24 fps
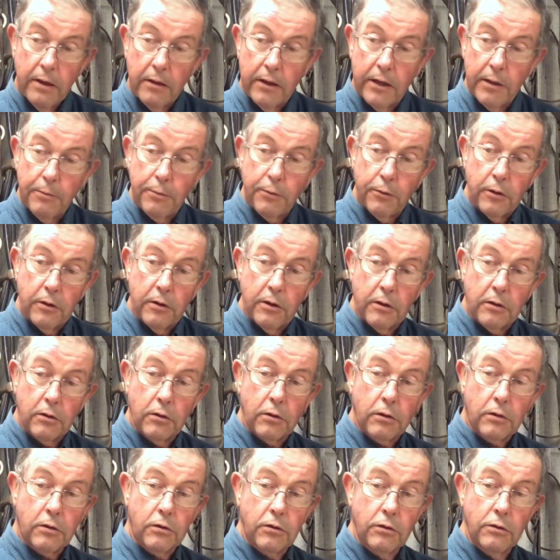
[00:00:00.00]
They
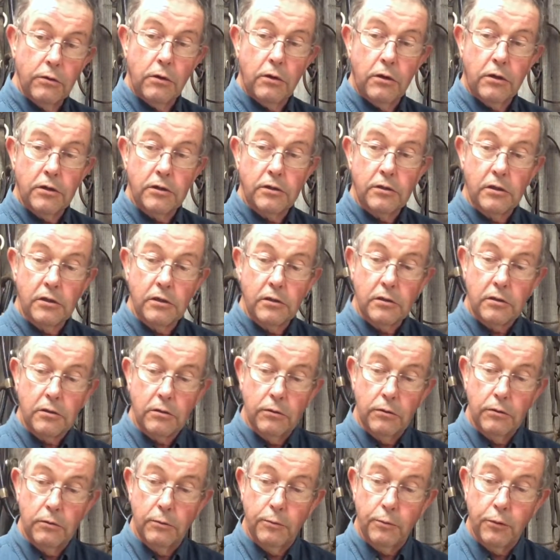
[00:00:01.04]
took 2 horses
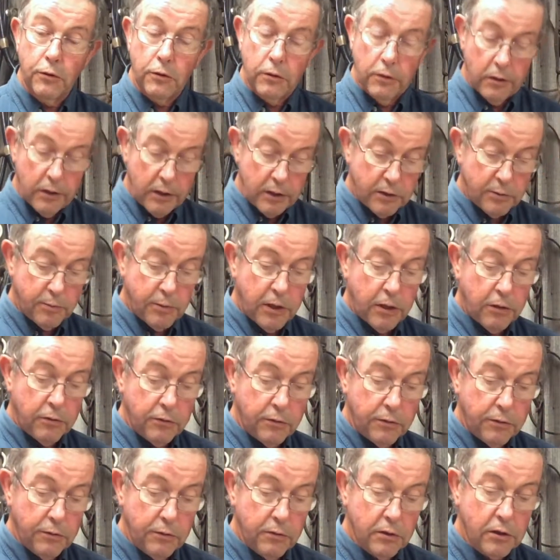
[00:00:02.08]
to pull this plow
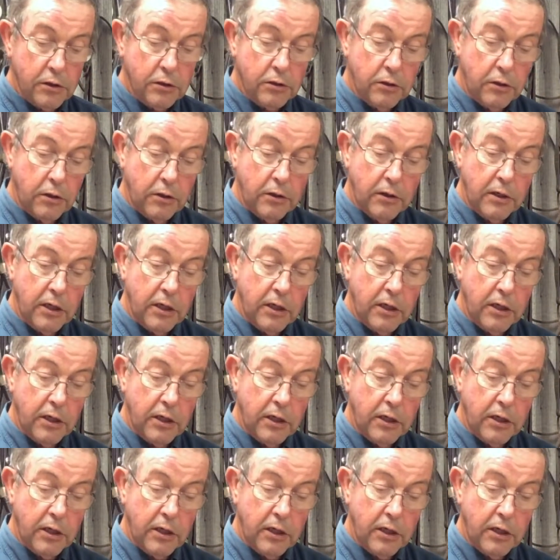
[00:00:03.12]
through the sod,